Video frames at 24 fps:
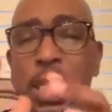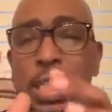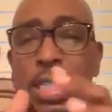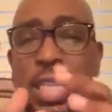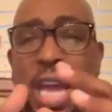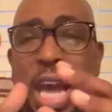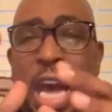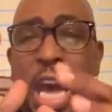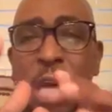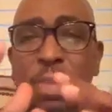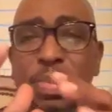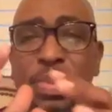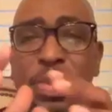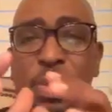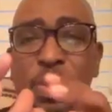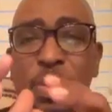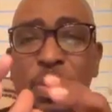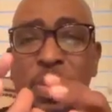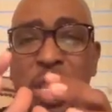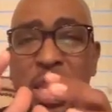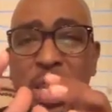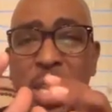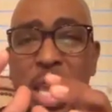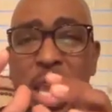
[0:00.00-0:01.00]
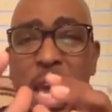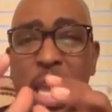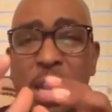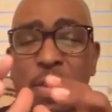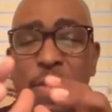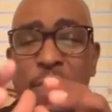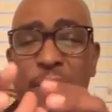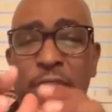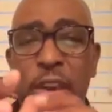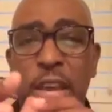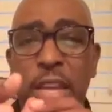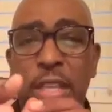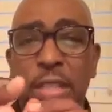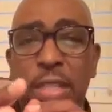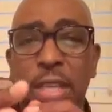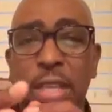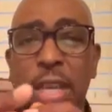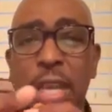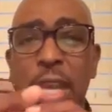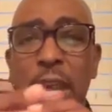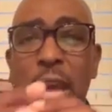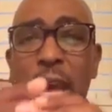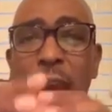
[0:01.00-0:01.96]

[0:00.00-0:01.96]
against the obstacles that they had to face